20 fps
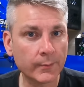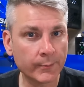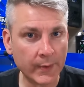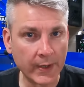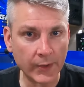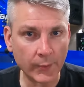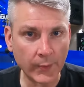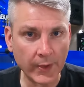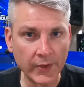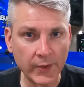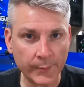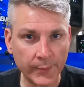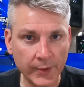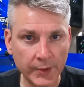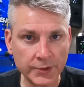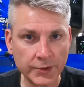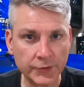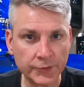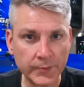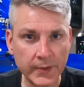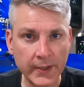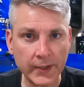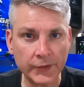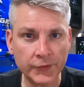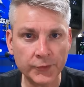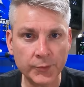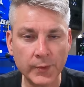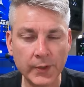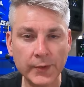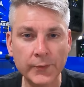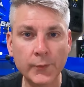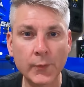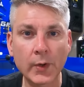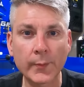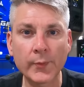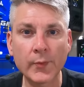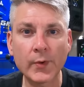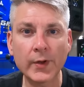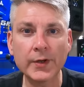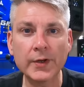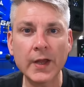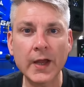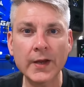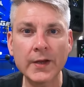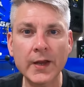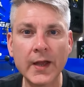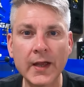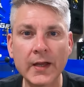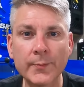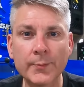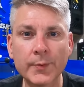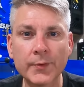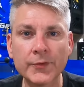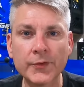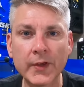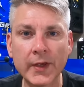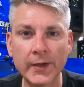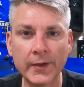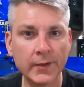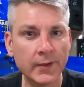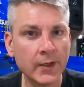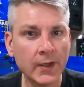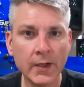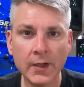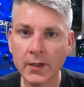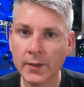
By the way, the purchase rate is 24.99%.